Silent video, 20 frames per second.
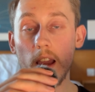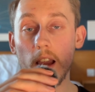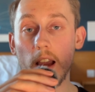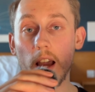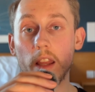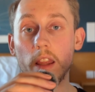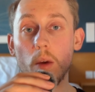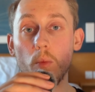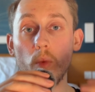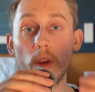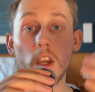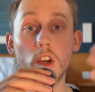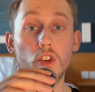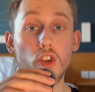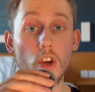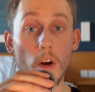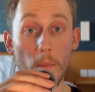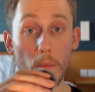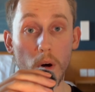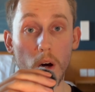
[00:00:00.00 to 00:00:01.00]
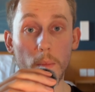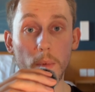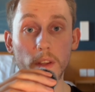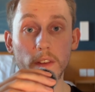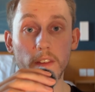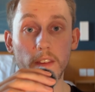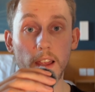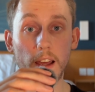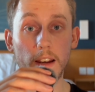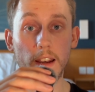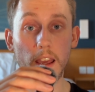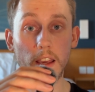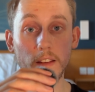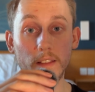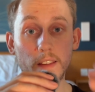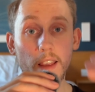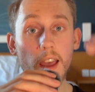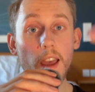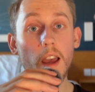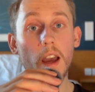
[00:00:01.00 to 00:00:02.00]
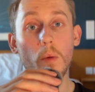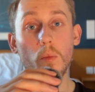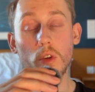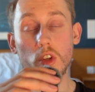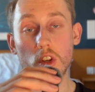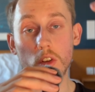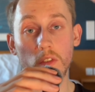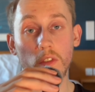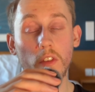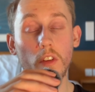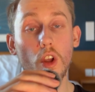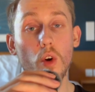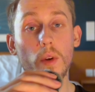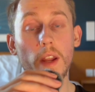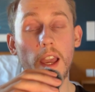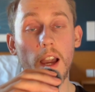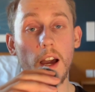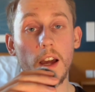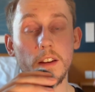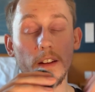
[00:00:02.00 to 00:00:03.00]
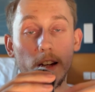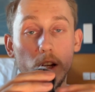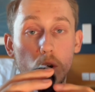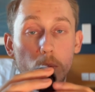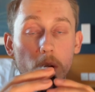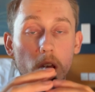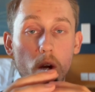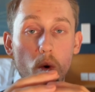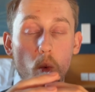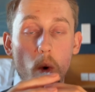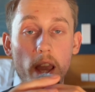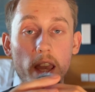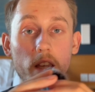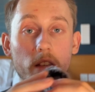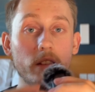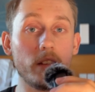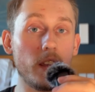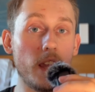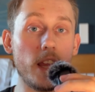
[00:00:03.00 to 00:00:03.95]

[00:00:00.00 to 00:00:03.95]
And then we could jump up into that next set and we just slowly add a little bit of weight